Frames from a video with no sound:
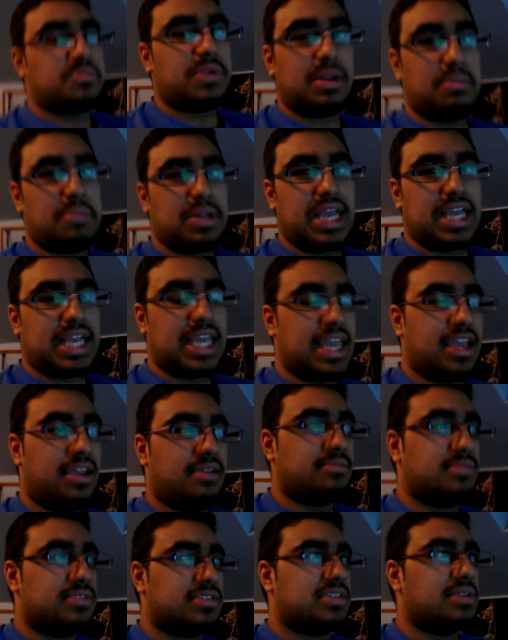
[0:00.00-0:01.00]
when I'm playing
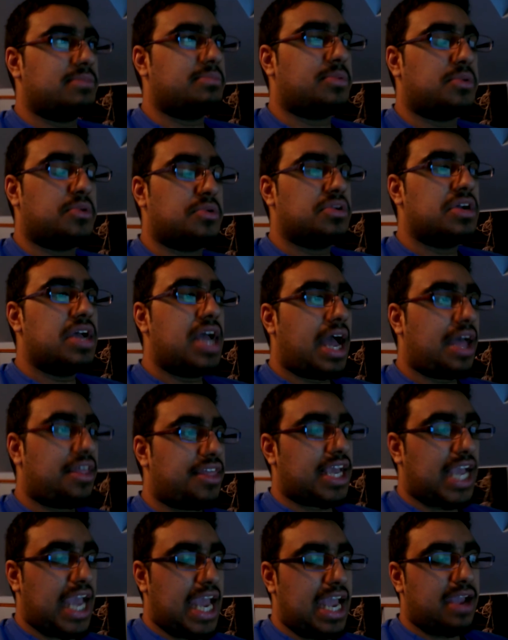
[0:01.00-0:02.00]
games, simple. I
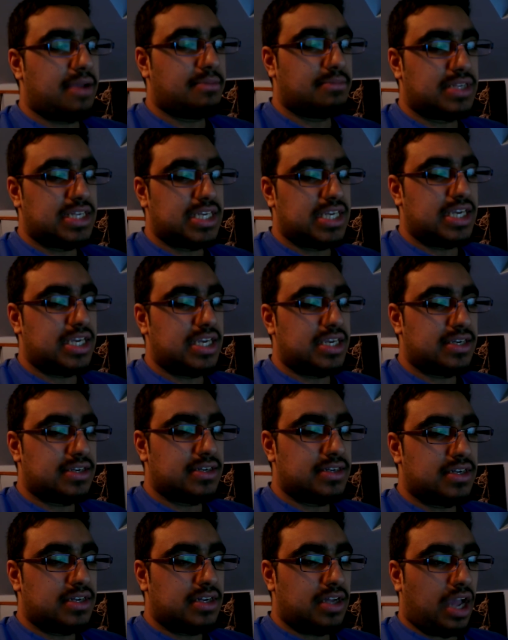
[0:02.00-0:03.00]
think AMD,
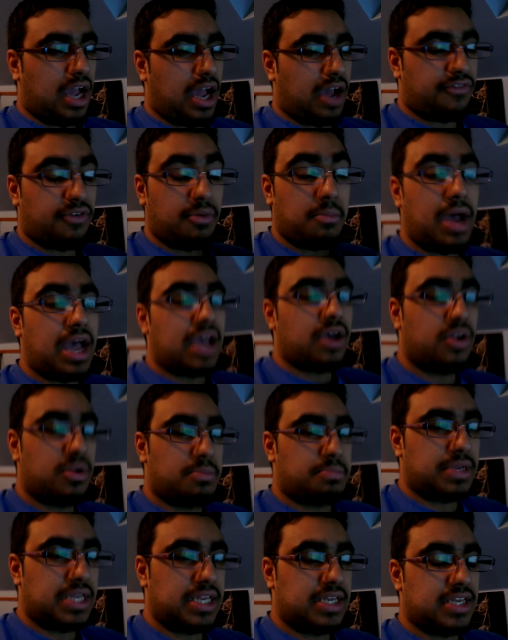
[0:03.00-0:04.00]
from my own
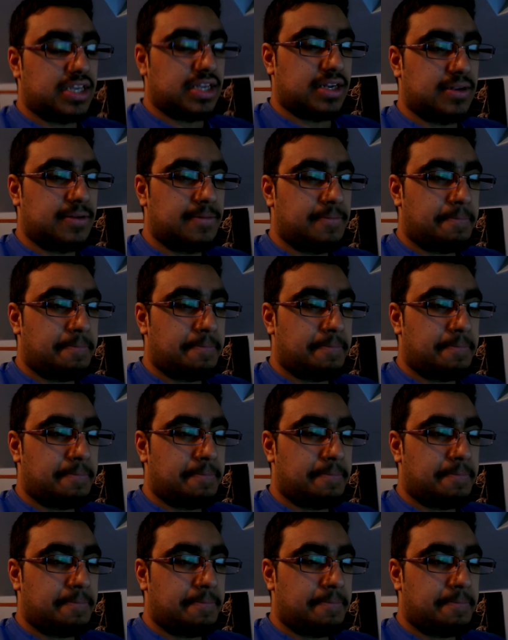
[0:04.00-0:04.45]
opinion,